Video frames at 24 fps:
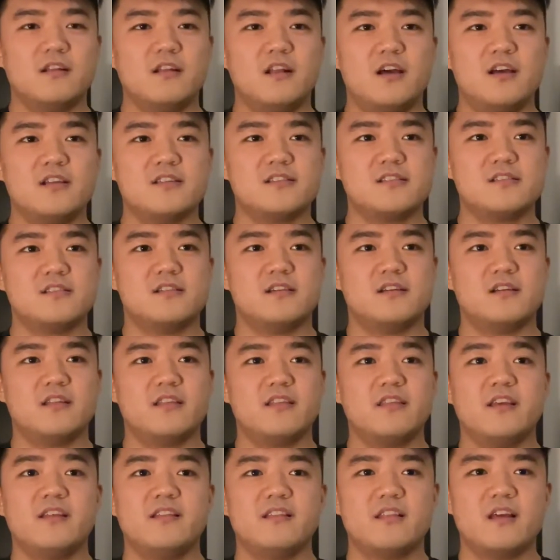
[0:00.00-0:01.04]
last
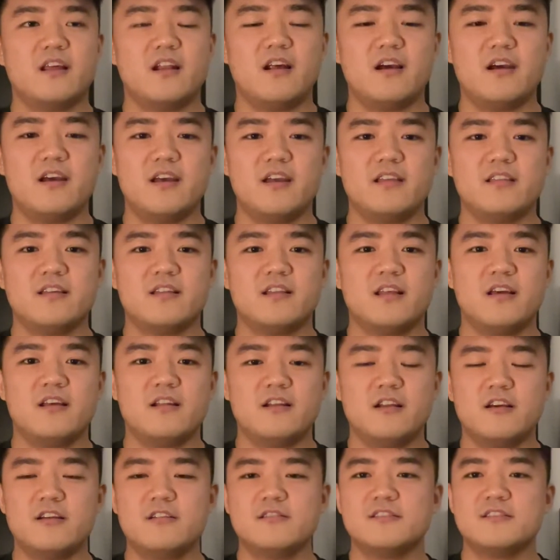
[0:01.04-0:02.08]
thing that I
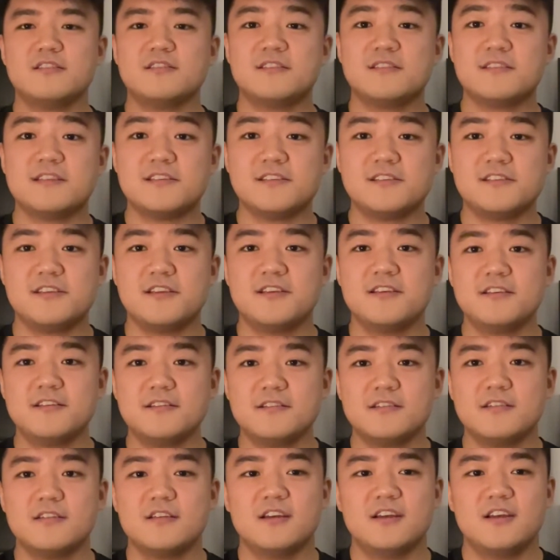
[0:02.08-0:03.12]
learned this year
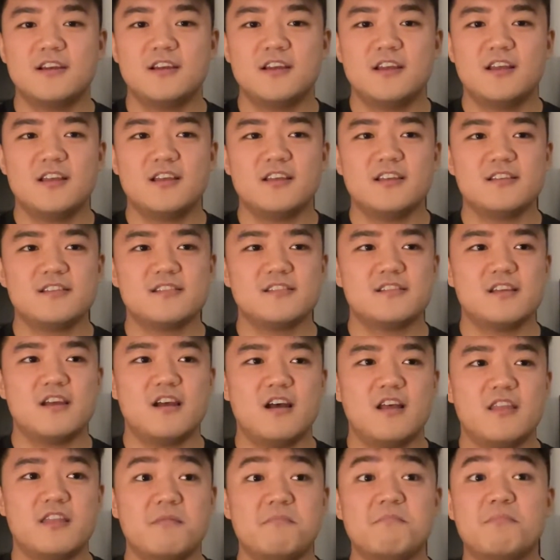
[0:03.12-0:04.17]
is
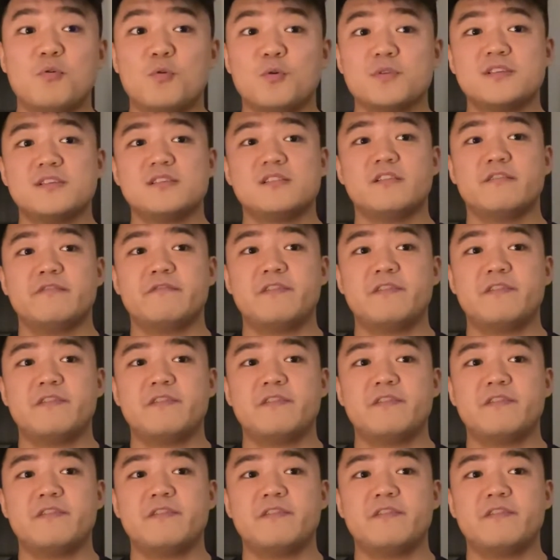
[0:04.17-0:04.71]
the importance of